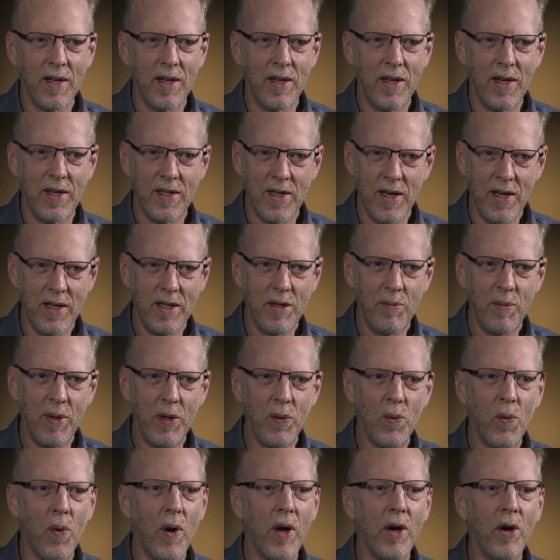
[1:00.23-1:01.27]
they tend to be
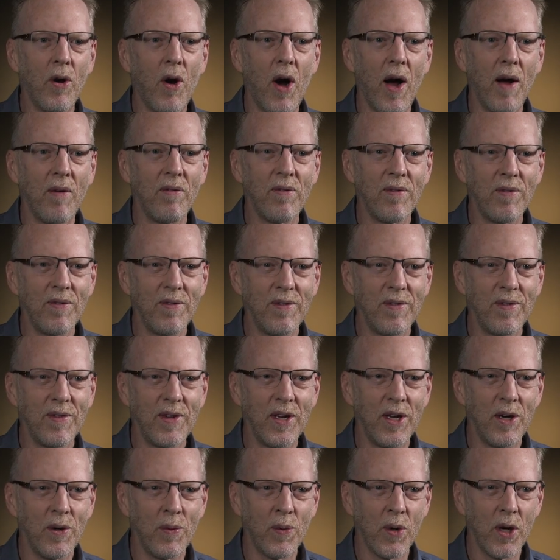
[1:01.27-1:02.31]
one off
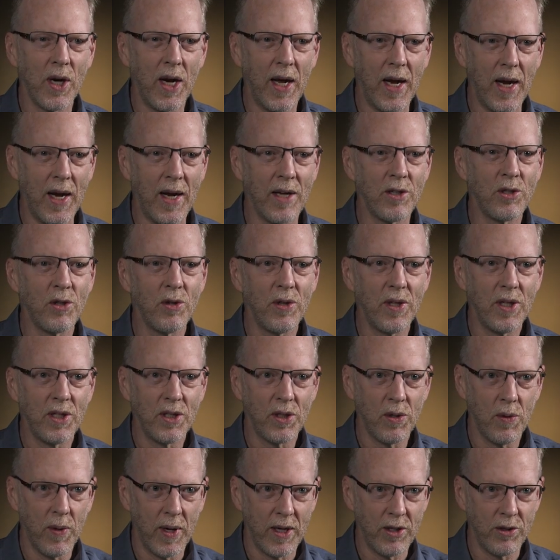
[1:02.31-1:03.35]
you know, we're going to answer this
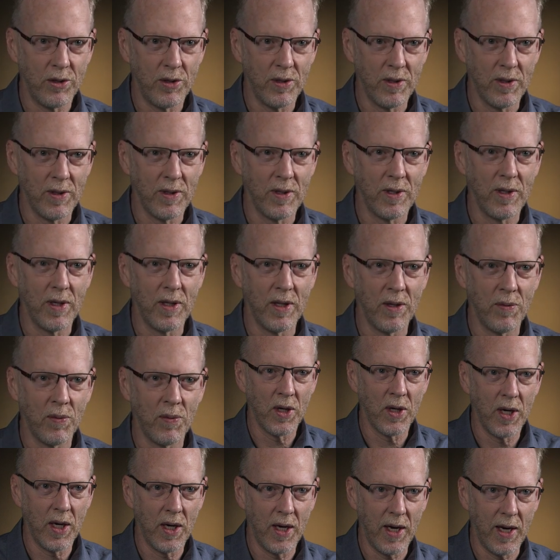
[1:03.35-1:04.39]
question, and
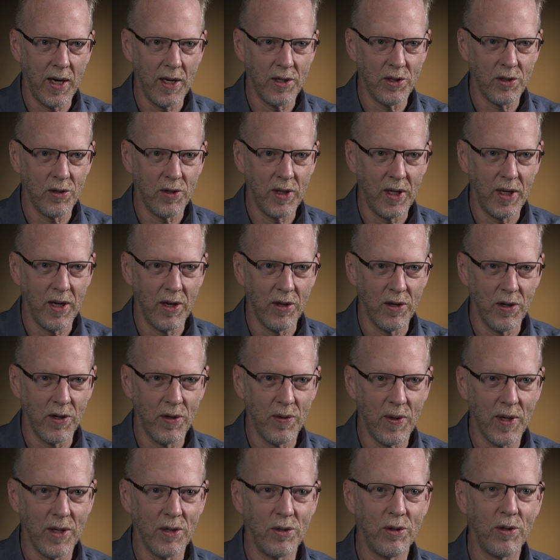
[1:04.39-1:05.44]
going to answer the other
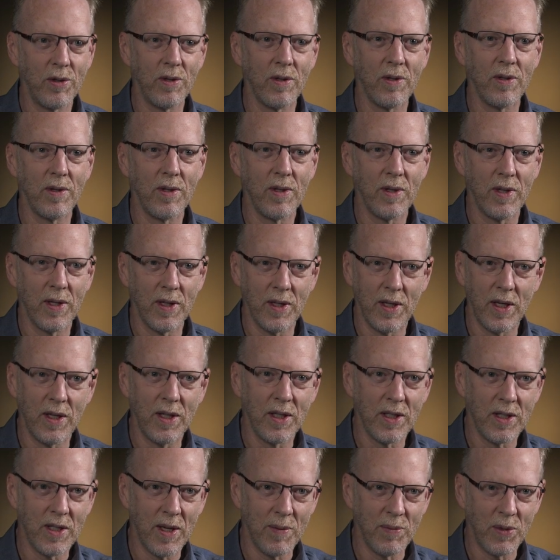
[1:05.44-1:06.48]
question, and then
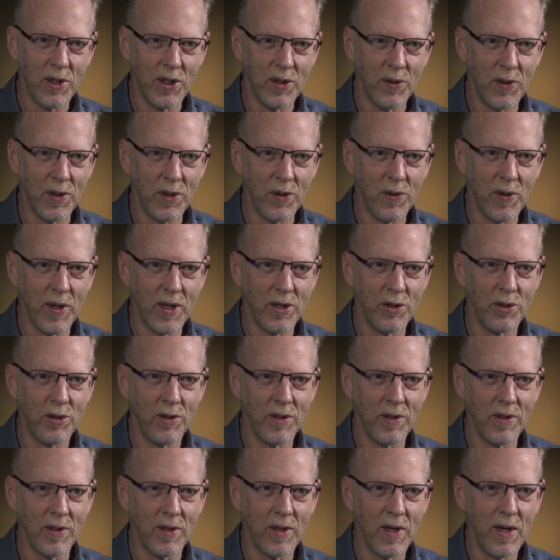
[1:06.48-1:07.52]
the subsequent mm-hmm.
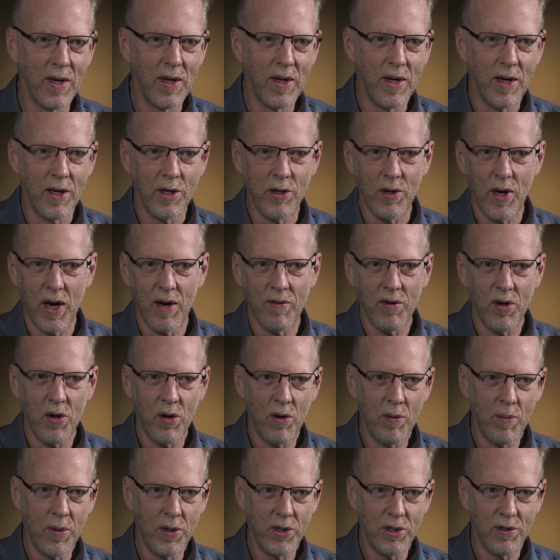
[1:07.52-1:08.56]
question, and you have a
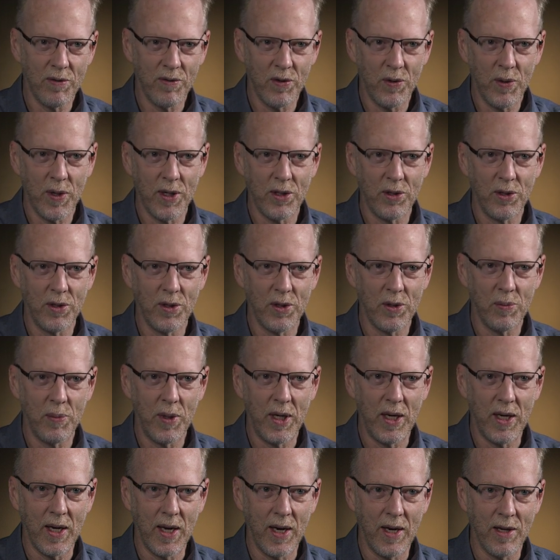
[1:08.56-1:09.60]
whole bunch of questions
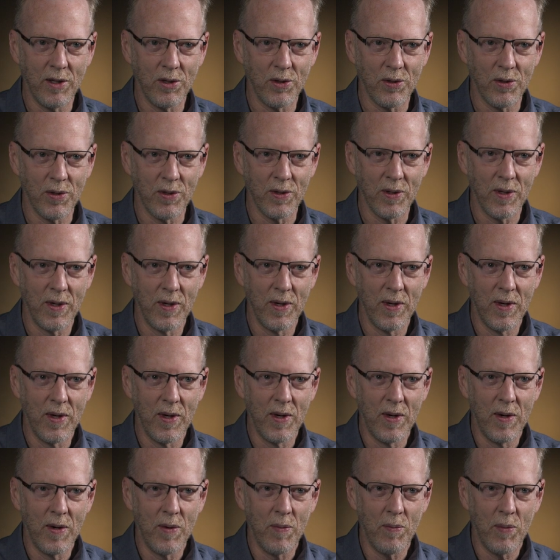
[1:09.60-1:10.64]
being answered.
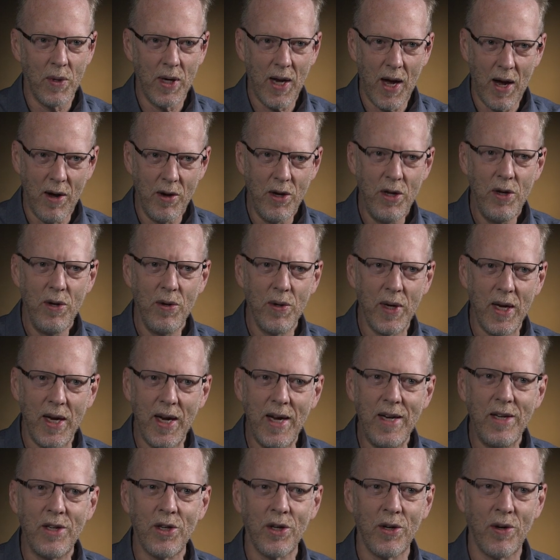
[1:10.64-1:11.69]
But how do you
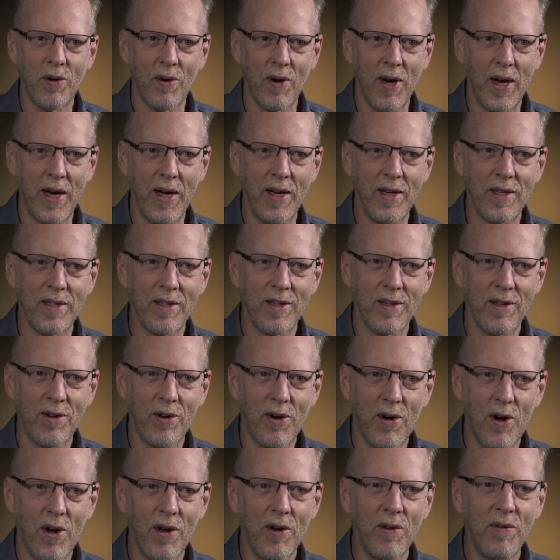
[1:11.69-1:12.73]
integrate
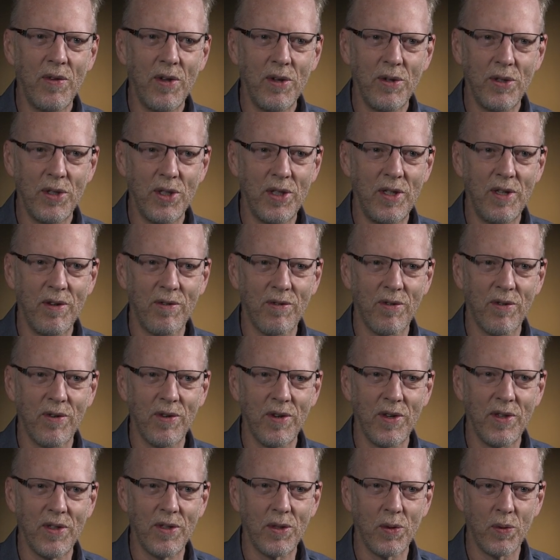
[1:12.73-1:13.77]
all of those
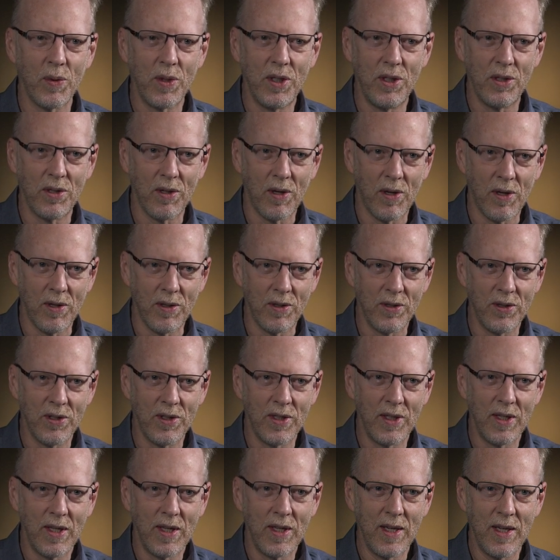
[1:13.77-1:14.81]
different
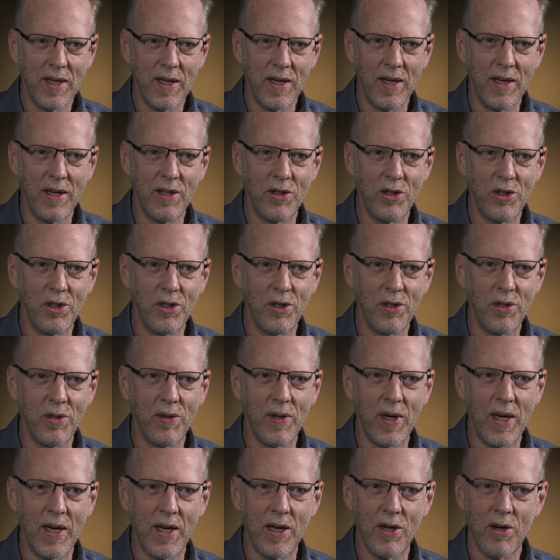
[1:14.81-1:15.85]
results
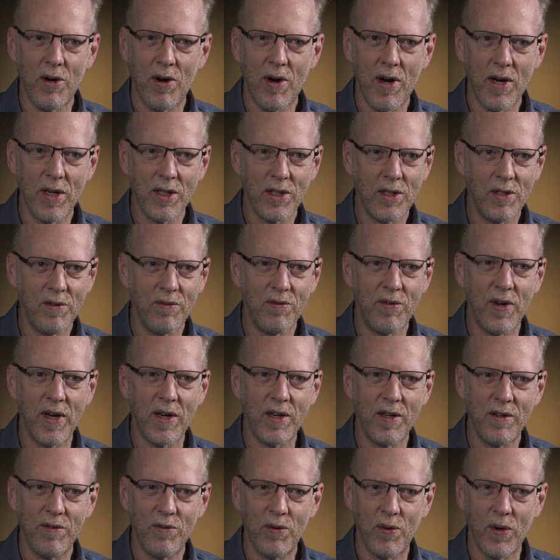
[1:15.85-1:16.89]
into a cost
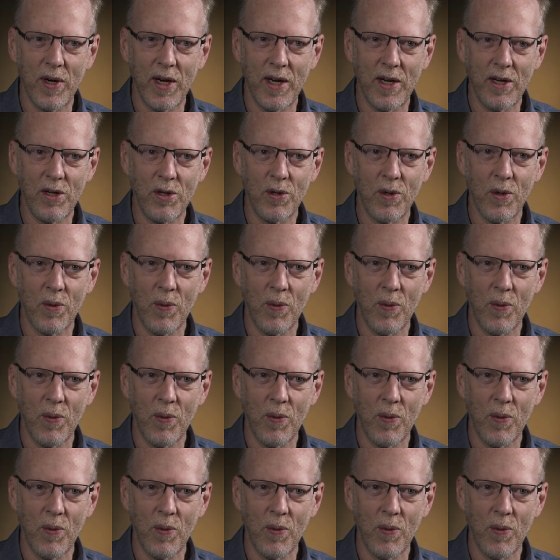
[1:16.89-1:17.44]
effective way to